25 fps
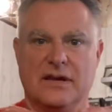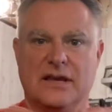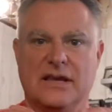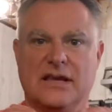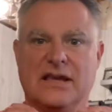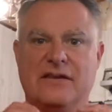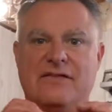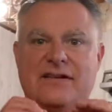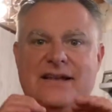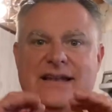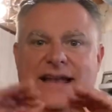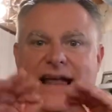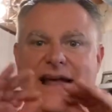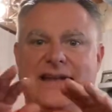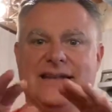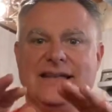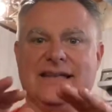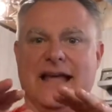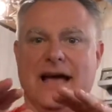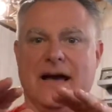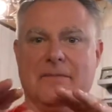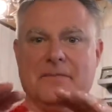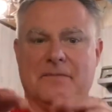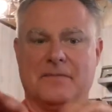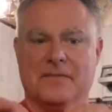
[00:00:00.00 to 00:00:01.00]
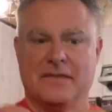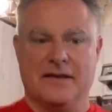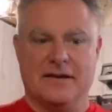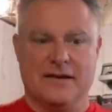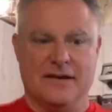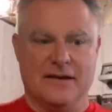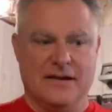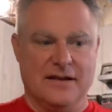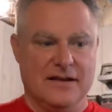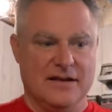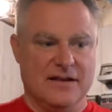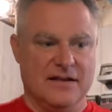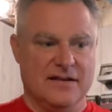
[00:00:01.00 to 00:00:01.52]
give it that depth
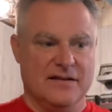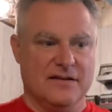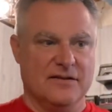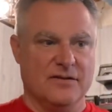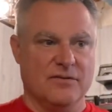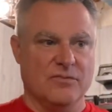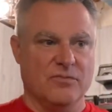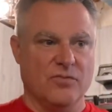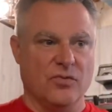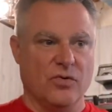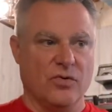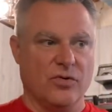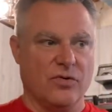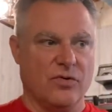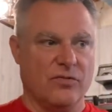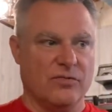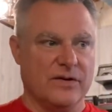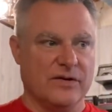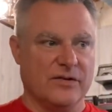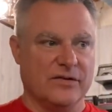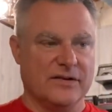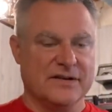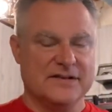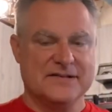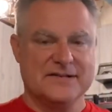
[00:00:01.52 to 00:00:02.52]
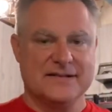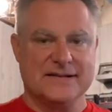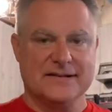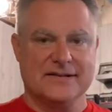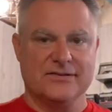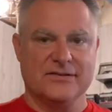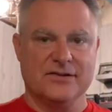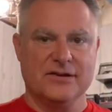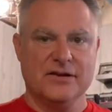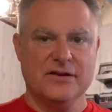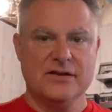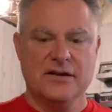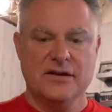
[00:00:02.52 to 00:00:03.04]
and the more realistic
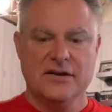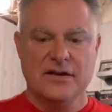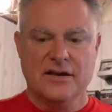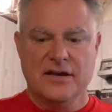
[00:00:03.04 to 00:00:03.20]
look.